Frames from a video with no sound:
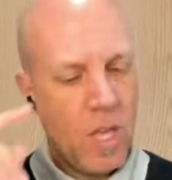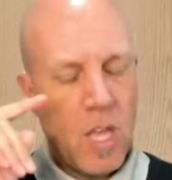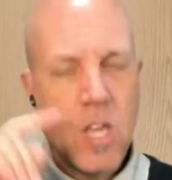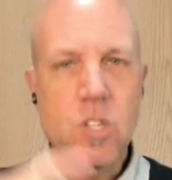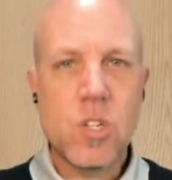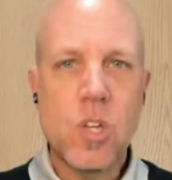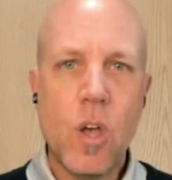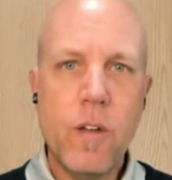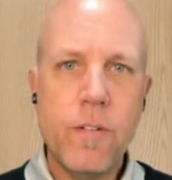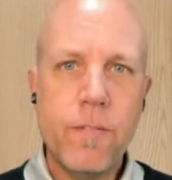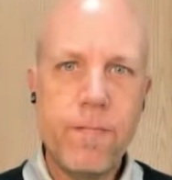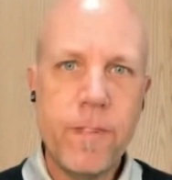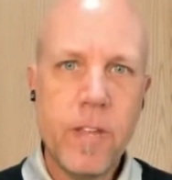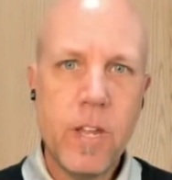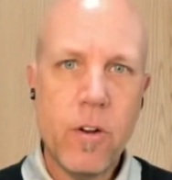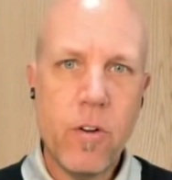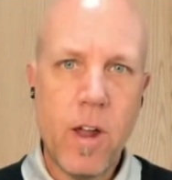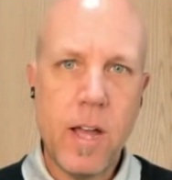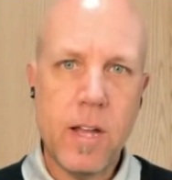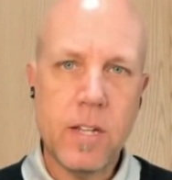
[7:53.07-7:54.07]
is go and
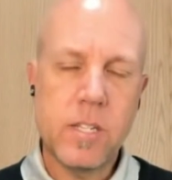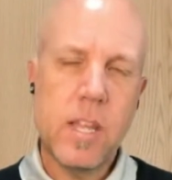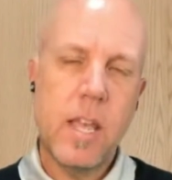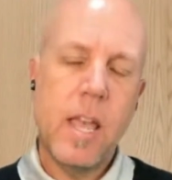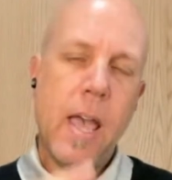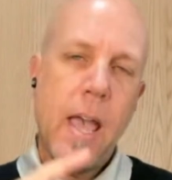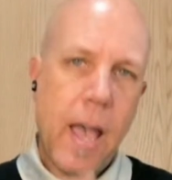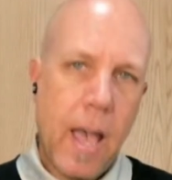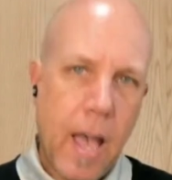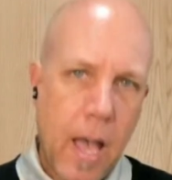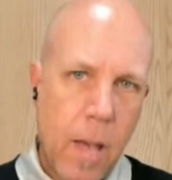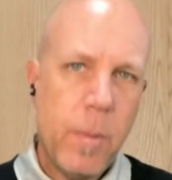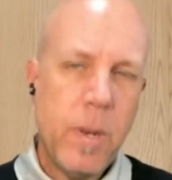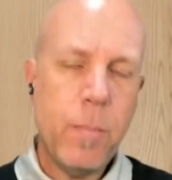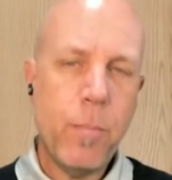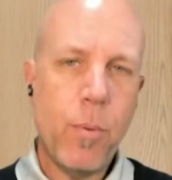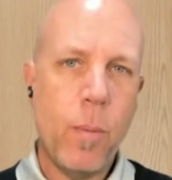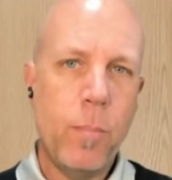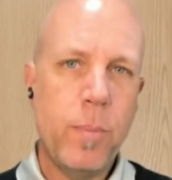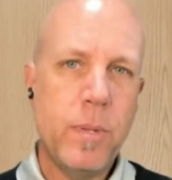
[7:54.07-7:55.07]
figure out how
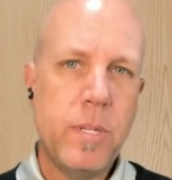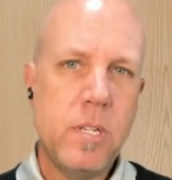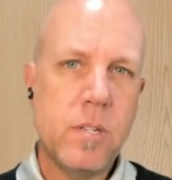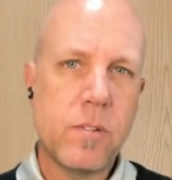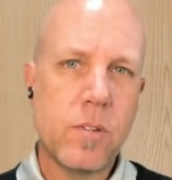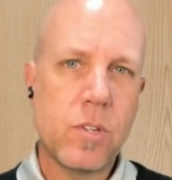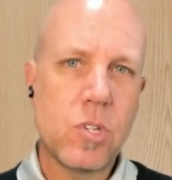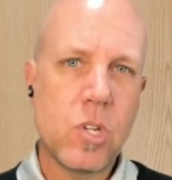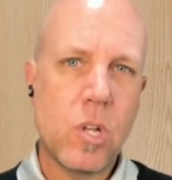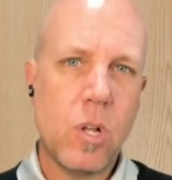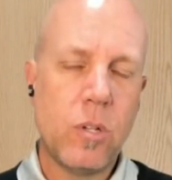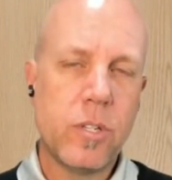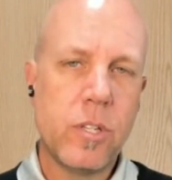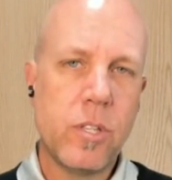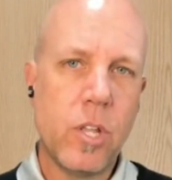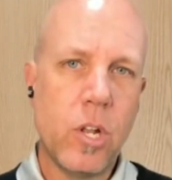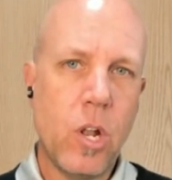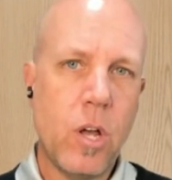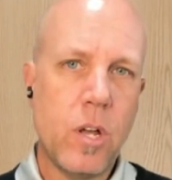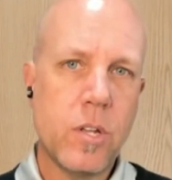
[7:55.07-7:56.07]
many properties have sold in
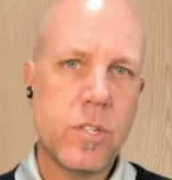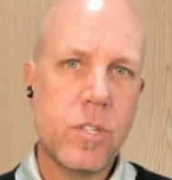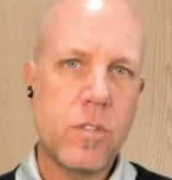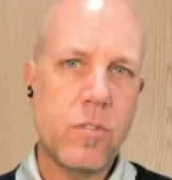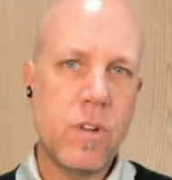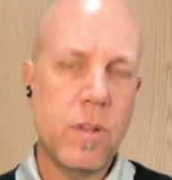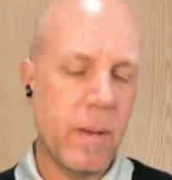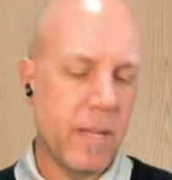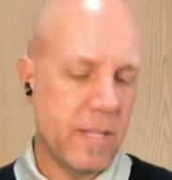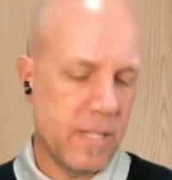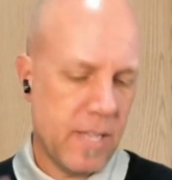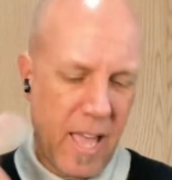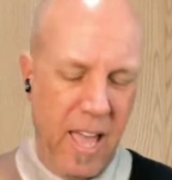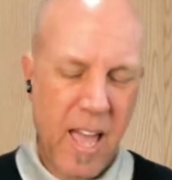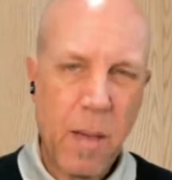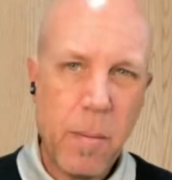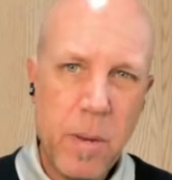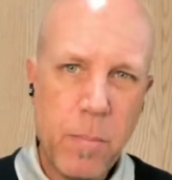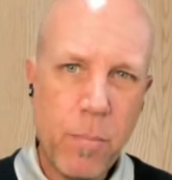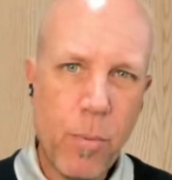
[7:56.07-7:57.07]
the last 3 months,
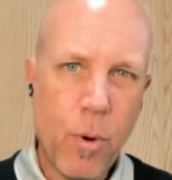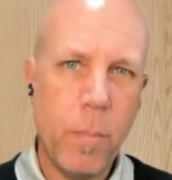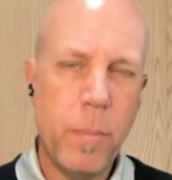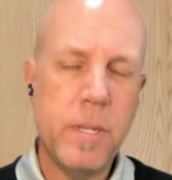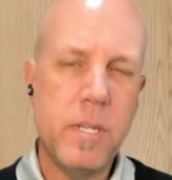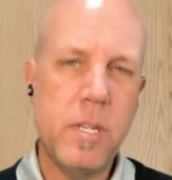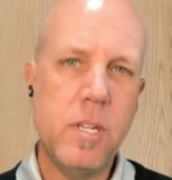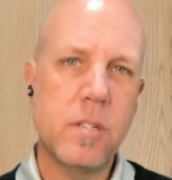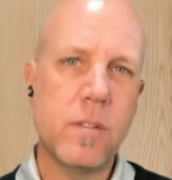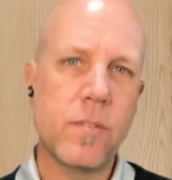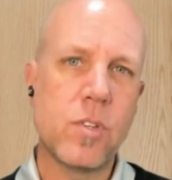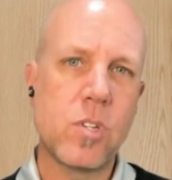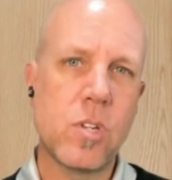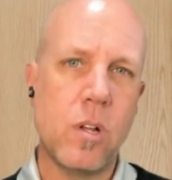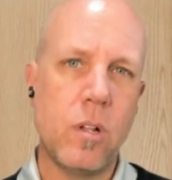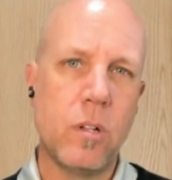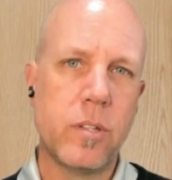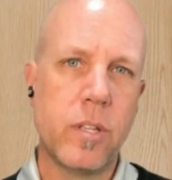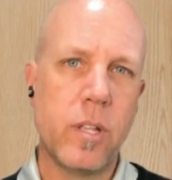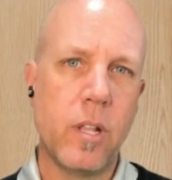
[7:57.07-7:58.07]
how many properties have
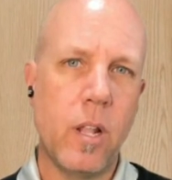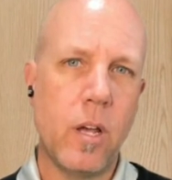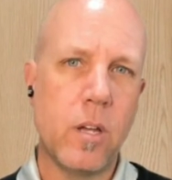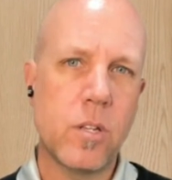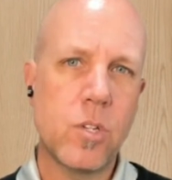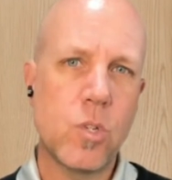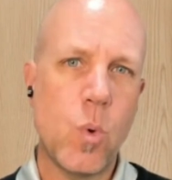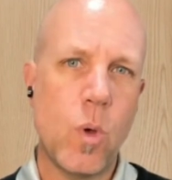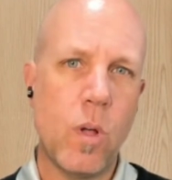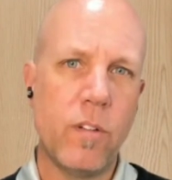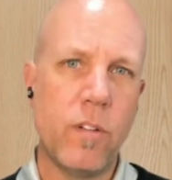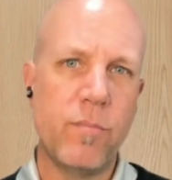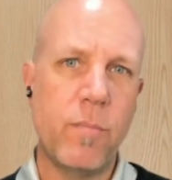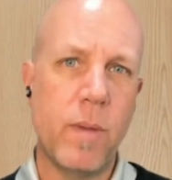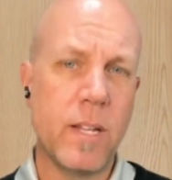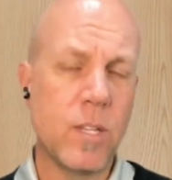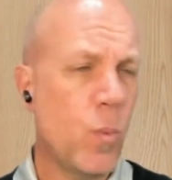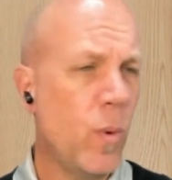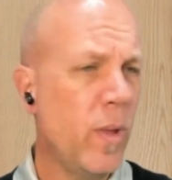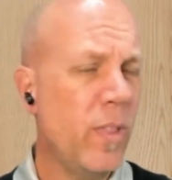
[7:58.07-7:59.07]
sold in the last 12
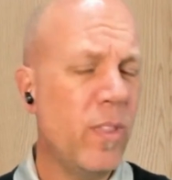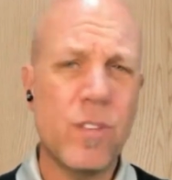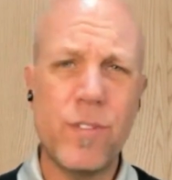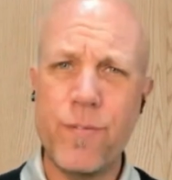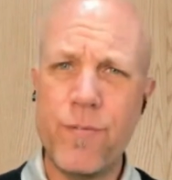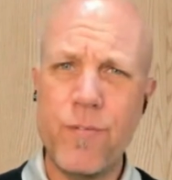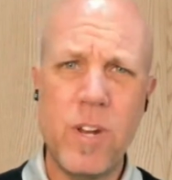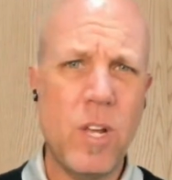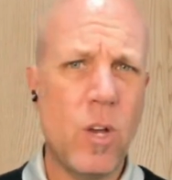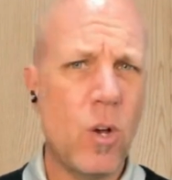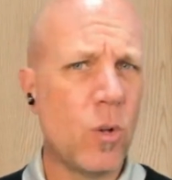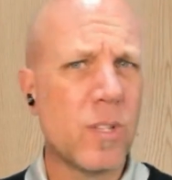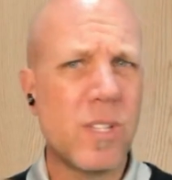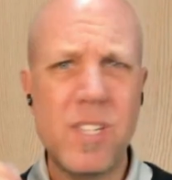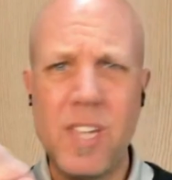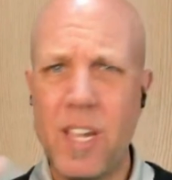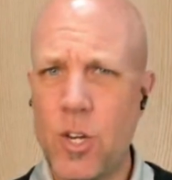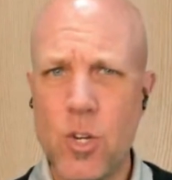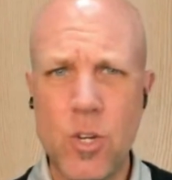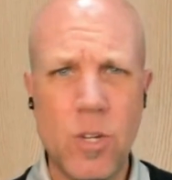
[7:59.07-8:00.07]
months, whether it's freehold,
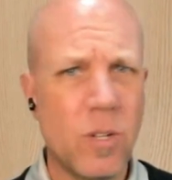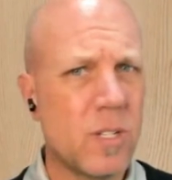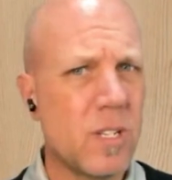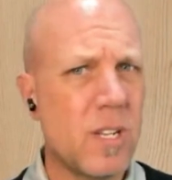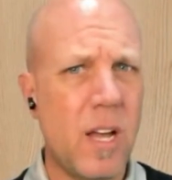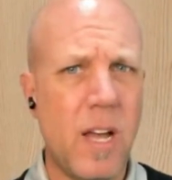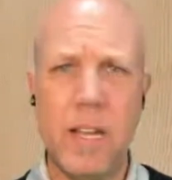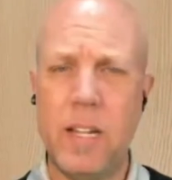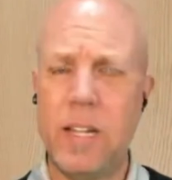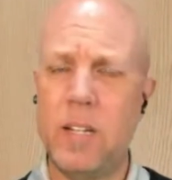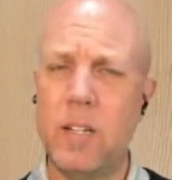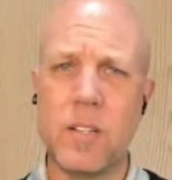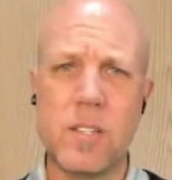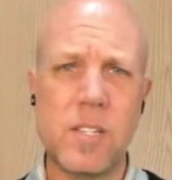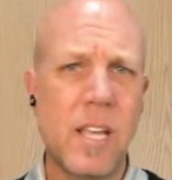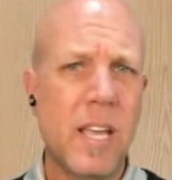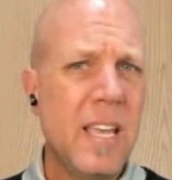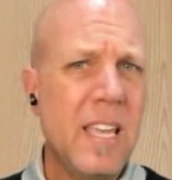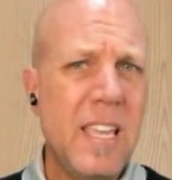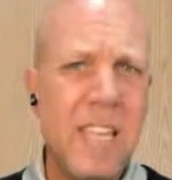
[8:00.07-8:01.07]
sectional
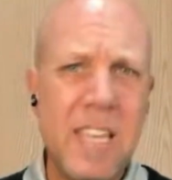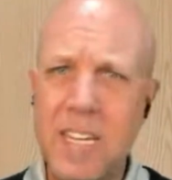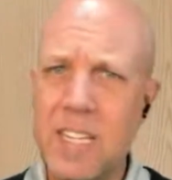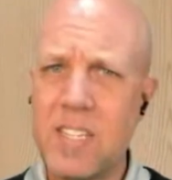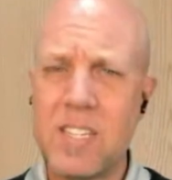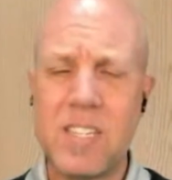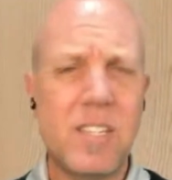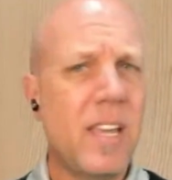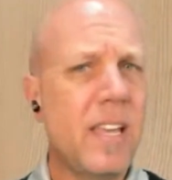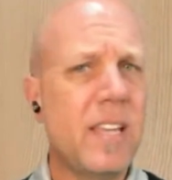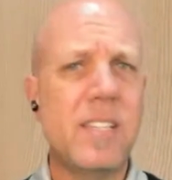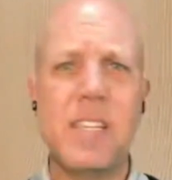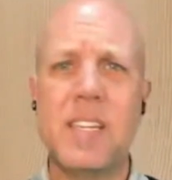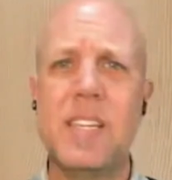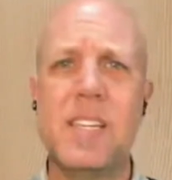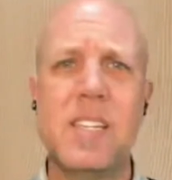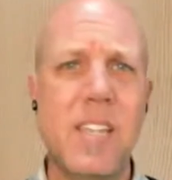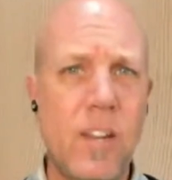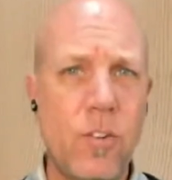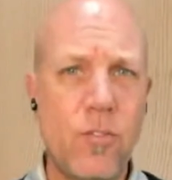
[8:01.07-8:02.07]
titles, in estates,
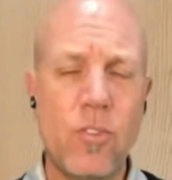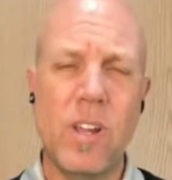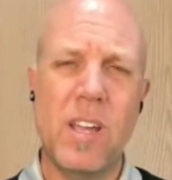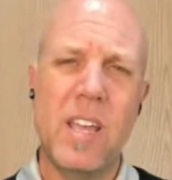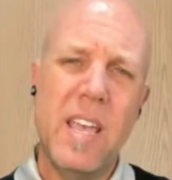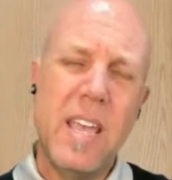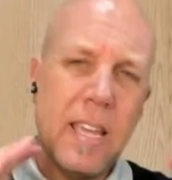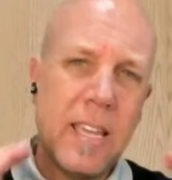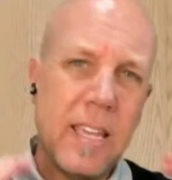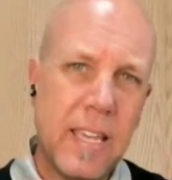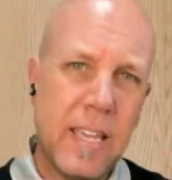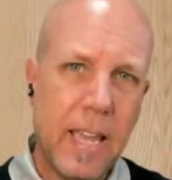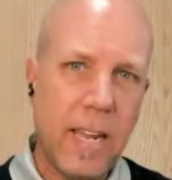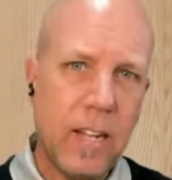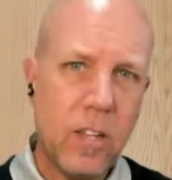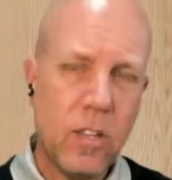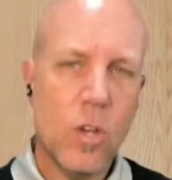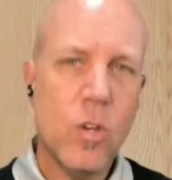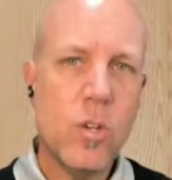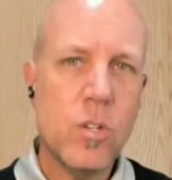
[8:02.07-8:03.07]
etc.
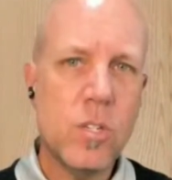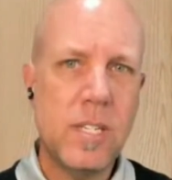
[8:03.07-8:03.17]
Get those